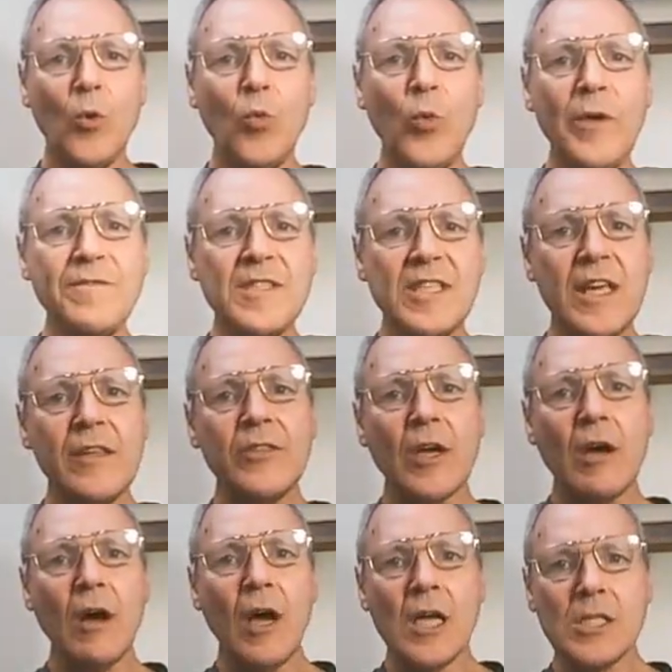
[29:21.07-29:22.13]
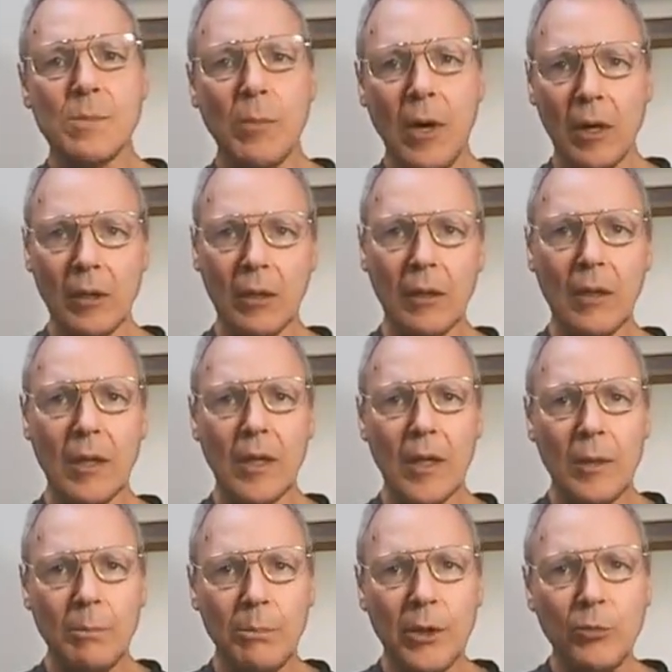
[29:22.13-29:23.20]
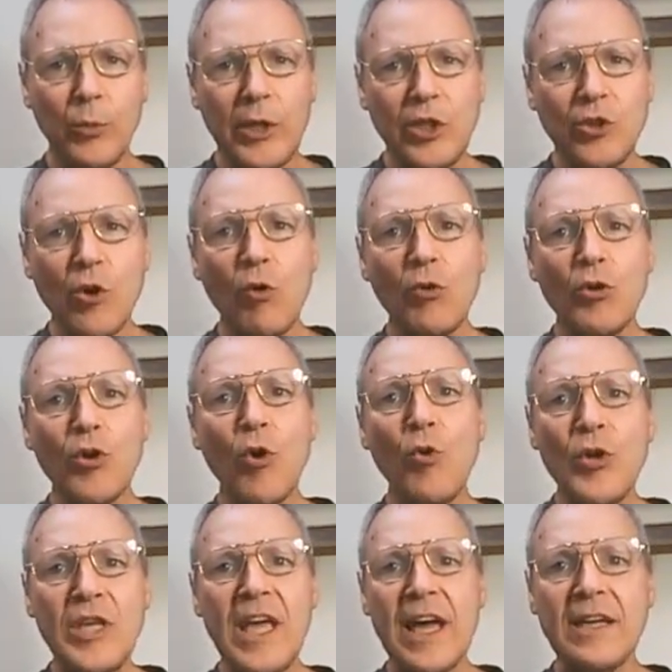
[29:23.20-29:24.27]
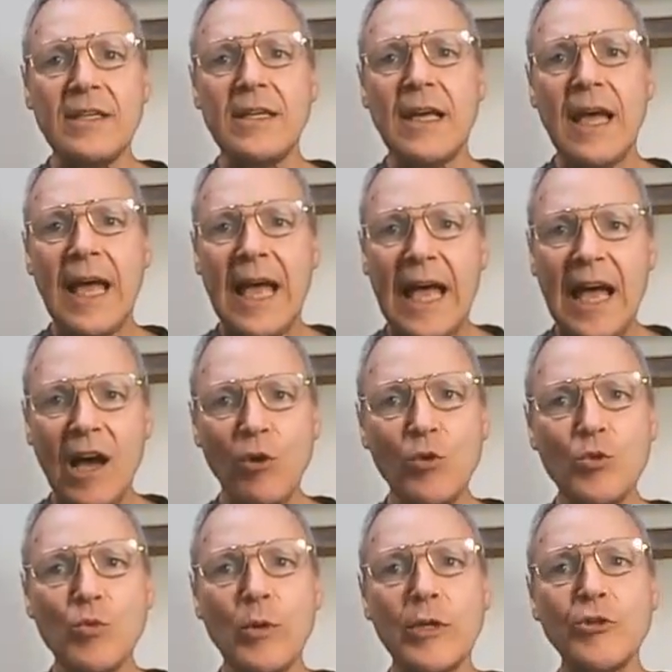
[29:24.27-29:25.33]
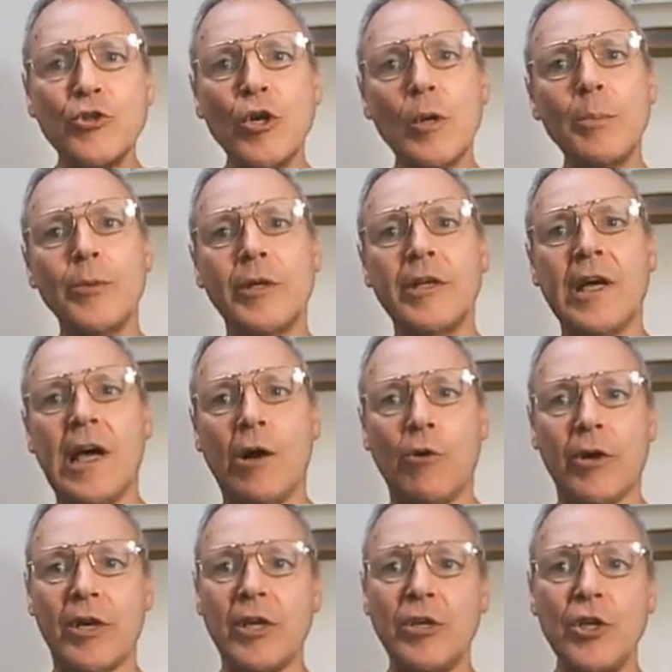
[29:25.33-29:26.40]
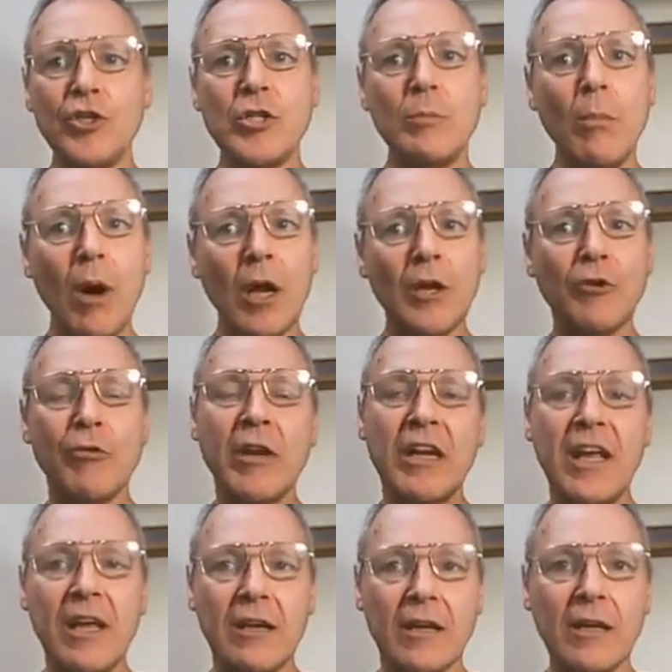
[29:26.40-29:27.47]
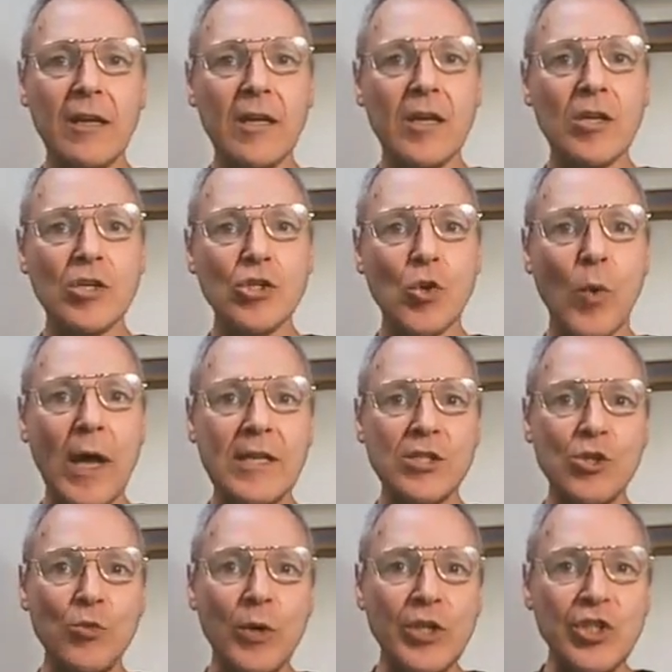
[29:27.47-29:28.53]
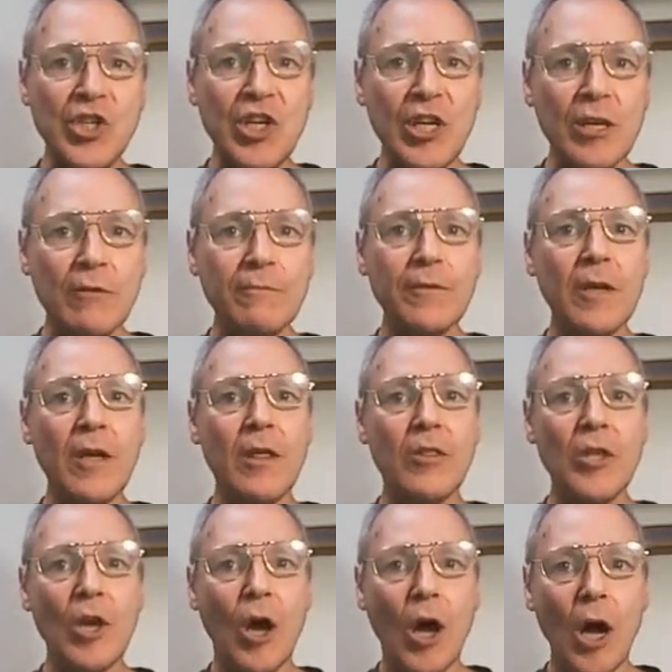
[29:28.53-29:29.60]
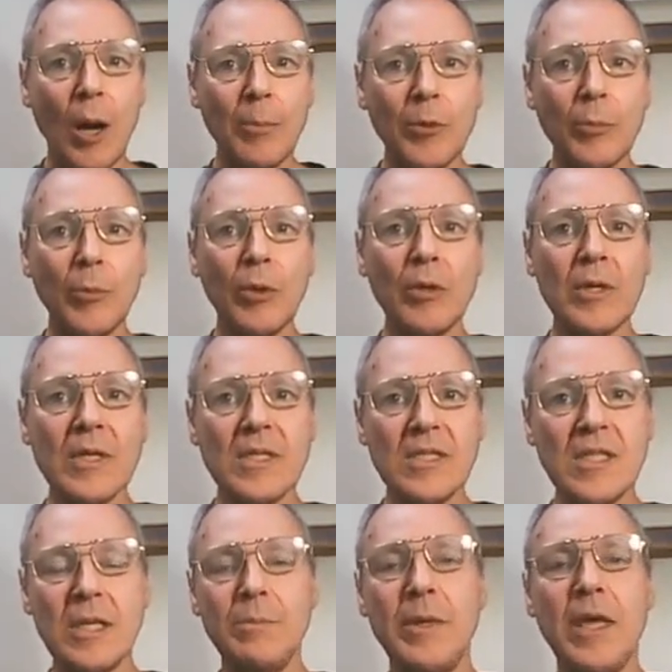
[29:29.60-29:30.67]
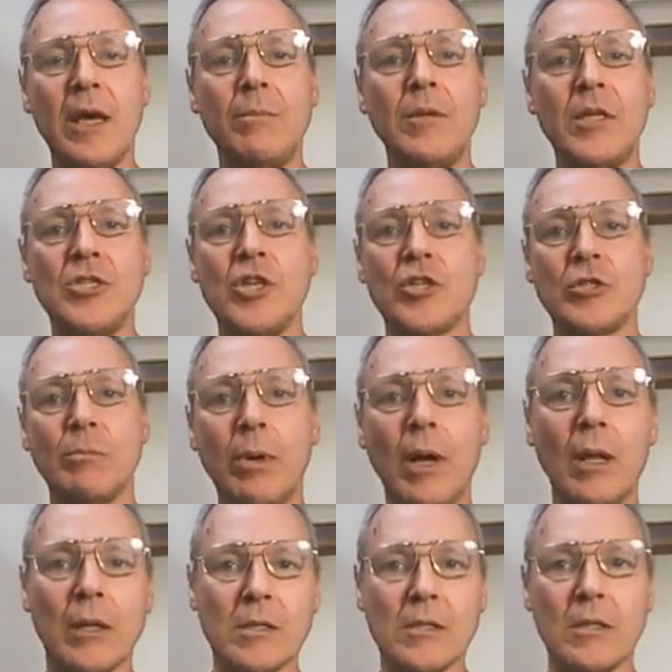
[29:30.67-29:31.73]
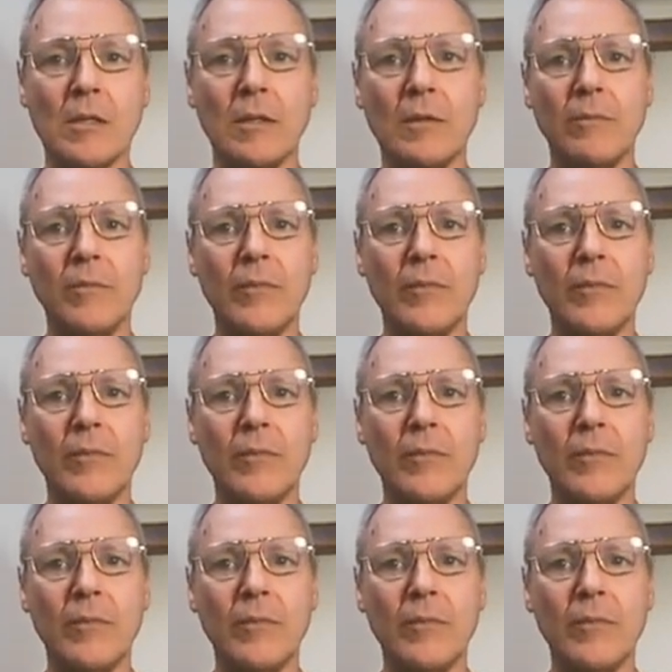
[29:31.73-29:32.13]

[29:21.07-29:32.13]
We've seen the cost model, but we don't know yet how to interpret our condition monitoring data so as to achieve the optimal CBM decision policy.